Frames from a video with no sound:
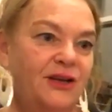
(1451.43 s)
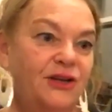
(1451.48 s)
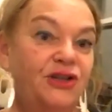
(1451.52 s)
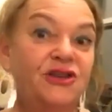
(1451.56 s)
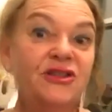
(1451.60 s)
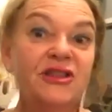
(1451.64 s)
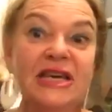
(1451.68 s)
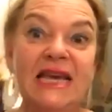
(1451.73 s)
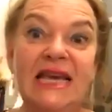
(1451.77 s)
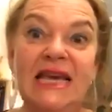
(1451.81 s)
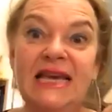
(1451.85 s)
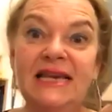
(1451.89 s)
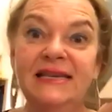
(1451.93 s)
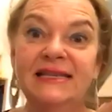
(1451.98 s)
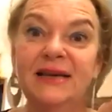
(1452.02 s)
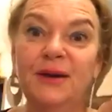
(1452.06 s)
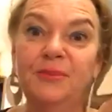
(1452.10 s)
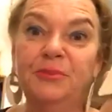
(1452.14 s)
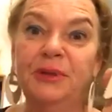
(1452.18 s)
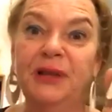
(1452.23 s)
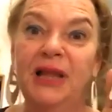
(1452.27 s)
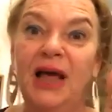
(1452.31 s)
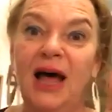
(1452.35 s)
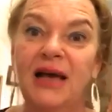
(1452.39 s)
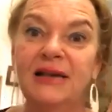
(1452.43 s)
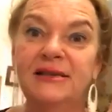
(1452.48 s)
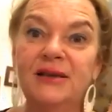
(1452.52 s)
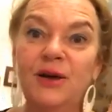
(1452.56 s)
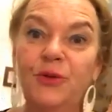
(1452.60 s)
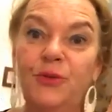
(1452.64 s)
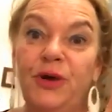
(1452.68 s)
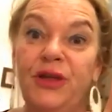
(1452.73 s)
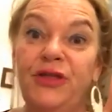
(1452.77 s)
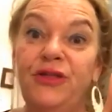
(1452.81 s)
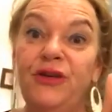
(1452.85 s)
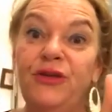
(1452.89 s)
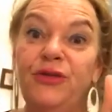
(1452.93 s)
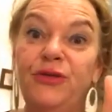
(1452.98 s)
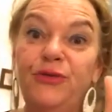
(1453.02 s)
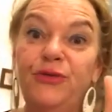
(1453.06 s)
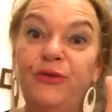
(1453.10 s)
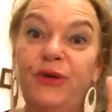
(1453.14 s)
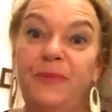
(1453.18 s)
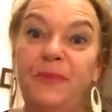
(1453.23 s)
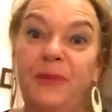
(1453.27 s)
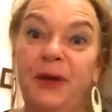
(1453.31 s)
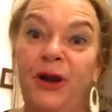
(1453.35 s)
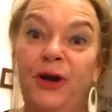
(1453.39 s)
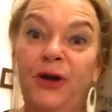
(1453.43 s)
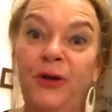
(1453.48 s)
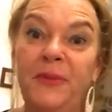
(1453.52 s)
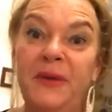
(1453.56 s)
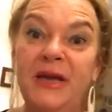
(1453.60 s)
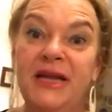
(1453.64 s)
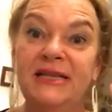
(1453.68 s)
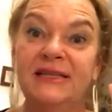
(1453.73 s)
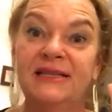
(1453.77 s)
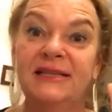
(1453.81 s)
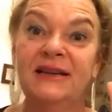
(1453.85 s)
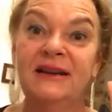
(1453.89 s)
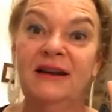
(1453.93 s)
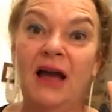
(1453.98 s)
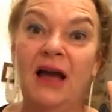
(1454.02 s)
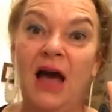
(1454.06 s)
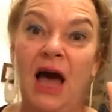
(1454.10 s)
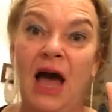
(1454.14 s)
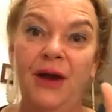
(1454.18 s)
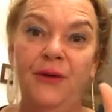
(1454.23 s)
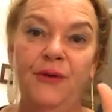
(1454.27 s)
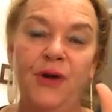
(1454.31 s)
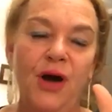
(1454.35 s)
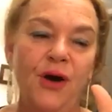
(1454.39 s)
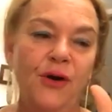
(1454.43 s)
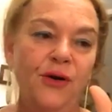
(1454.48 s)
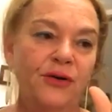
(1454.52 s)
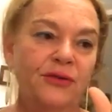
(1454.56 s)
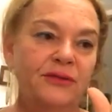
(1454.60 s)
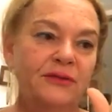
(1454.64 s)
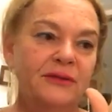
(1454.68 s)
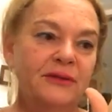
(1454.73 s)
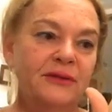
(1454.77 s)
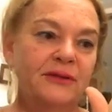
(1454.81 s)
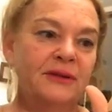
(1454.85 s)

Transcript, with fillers: to the Giza Plaza with the three pyramids in Cairo.